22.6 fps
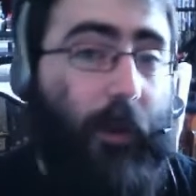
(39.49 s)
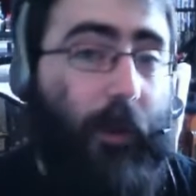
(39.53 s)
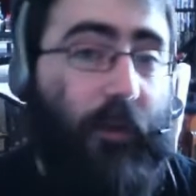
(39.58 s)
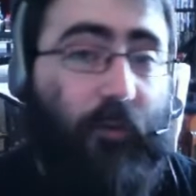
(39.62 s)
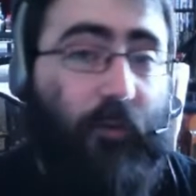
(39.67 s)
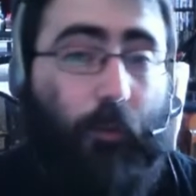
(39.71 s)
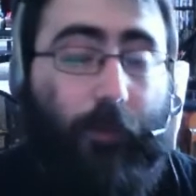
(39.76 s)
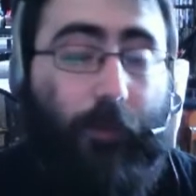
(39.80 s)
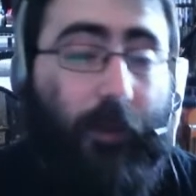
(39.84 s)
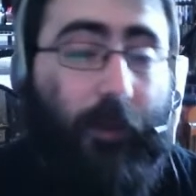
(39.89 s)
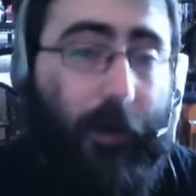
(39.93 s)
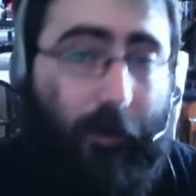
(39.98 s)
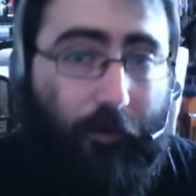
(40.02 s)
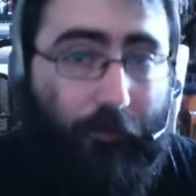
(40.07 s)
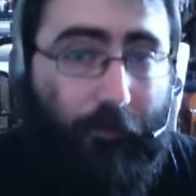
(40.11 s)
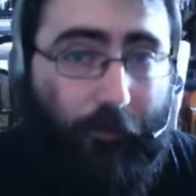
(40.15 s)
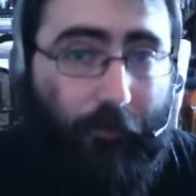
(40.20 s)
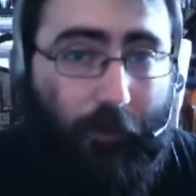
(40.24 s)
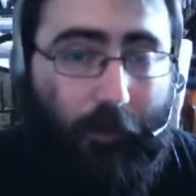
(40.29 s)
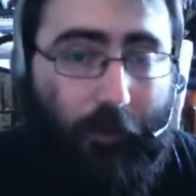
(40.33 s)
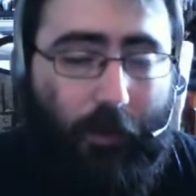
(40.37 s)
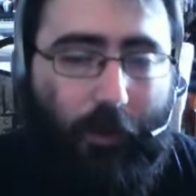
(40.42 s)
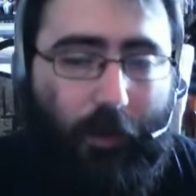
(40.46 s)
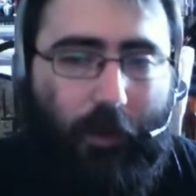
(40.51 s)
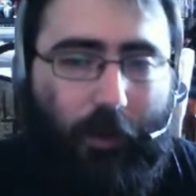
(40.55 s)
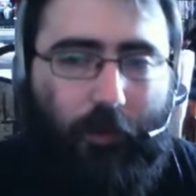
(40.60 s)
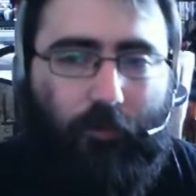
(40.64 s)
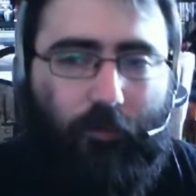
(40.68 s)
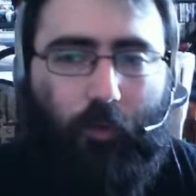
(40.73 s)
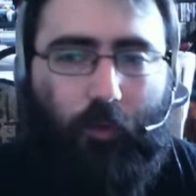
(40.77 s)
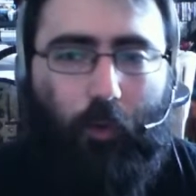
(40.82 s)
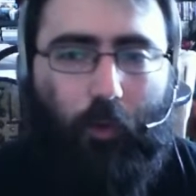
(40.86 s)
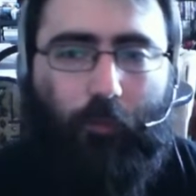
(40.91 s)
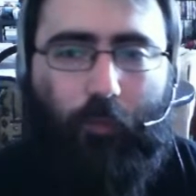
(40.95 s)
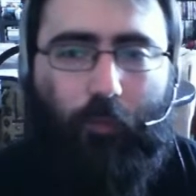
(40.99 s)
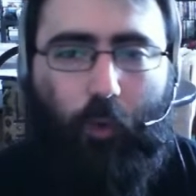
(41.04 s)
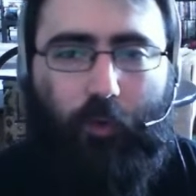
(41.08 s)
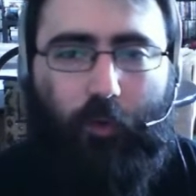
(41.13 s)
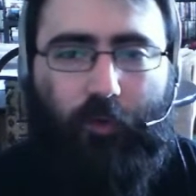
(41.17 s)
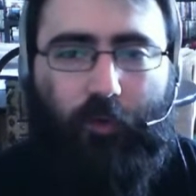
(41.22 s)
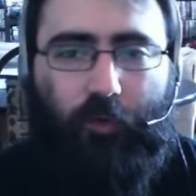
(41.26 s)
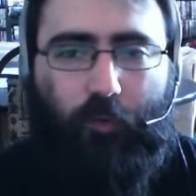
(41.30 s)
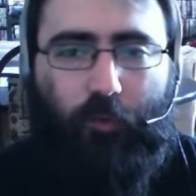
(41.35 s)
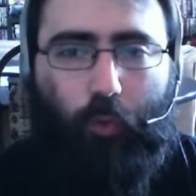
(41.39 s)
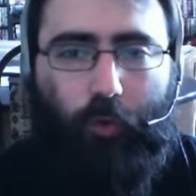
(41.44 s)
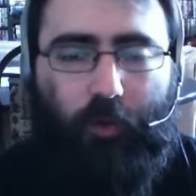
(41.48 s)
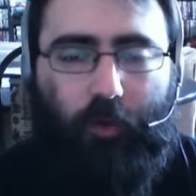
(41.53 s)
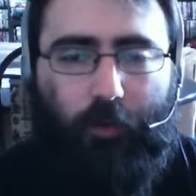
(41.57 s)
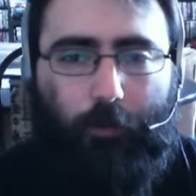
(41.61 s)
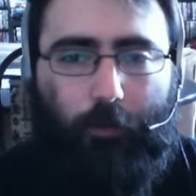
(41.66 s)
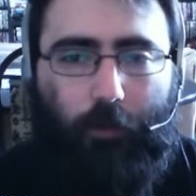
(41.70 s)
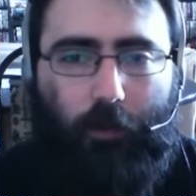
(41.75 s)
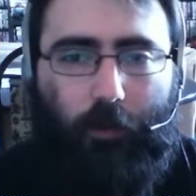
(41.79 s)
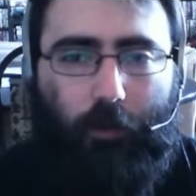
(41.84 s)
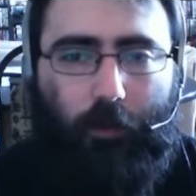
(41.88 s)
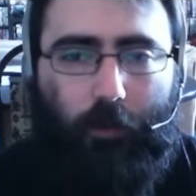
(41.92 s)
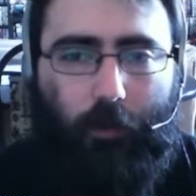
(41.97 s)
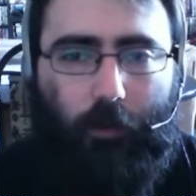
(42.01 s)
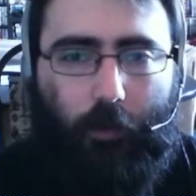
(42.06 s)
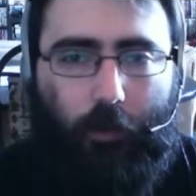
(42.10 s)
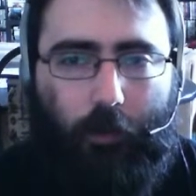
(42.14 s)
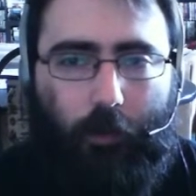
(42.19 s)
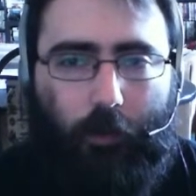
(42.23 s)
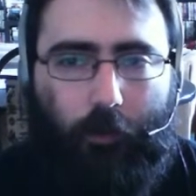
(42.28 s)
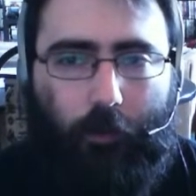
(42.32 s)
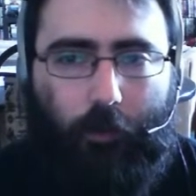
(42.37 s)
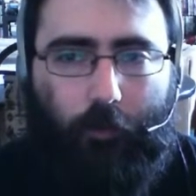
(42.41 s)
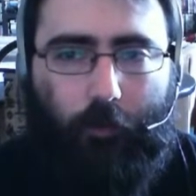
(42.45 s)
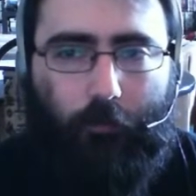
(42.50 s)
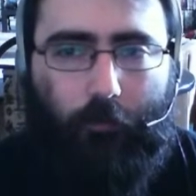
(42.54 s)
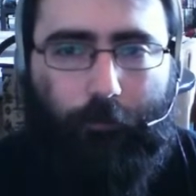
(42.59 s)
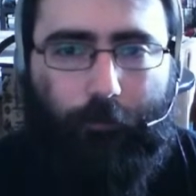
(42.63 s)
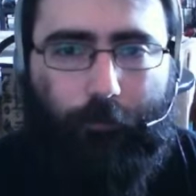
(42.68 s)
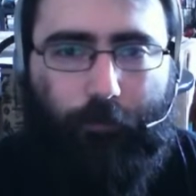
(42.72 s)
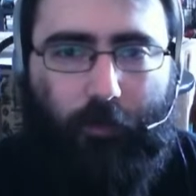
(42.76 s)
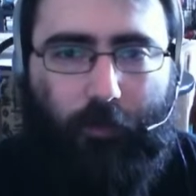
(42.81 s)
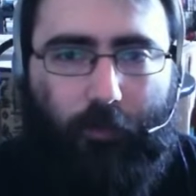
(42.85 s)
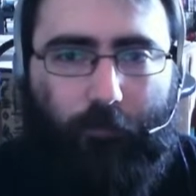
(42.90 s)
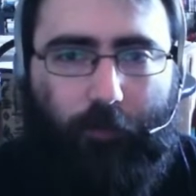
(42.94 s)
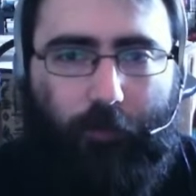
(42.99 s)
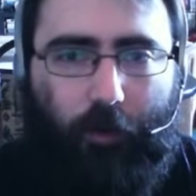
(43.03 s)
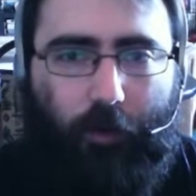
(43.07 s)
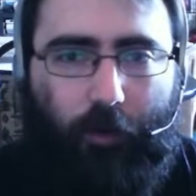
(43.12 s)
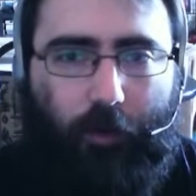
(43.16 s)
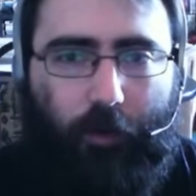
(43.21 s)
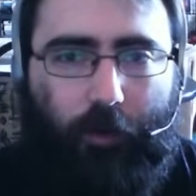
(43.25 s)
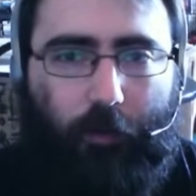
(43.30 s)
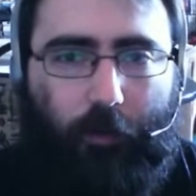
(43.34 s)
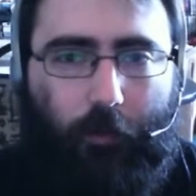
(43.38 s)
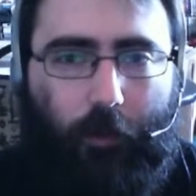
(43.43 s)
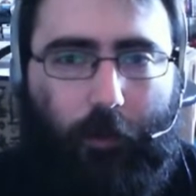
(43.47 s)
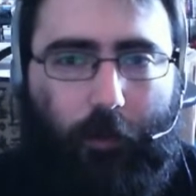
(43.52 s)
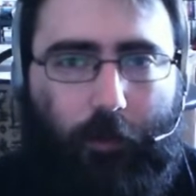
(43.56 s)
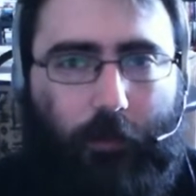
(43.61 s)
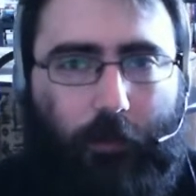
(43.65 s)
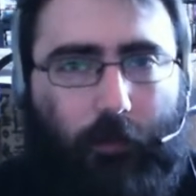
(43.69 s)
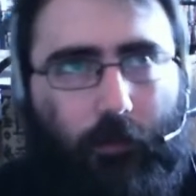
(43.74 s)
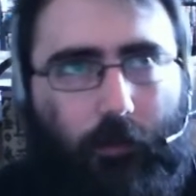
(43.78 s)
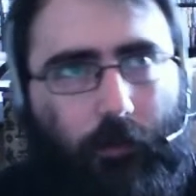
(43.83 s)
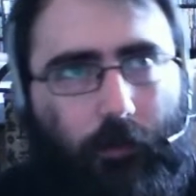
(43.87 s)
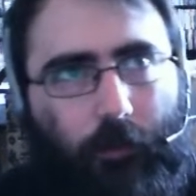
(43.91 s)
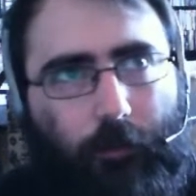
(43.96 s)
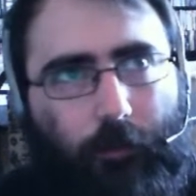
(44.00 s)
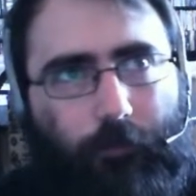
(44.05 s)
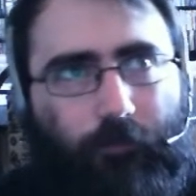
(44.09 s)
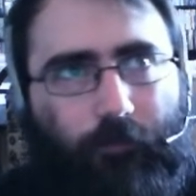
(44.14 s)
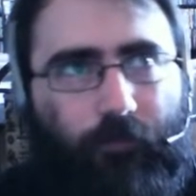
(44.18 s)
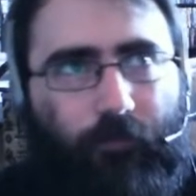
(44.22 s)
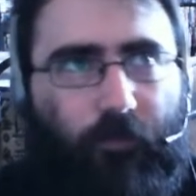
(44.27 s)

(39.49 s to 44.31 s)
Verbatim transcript: It's only an alpha, so of course it's going to be uh, very um,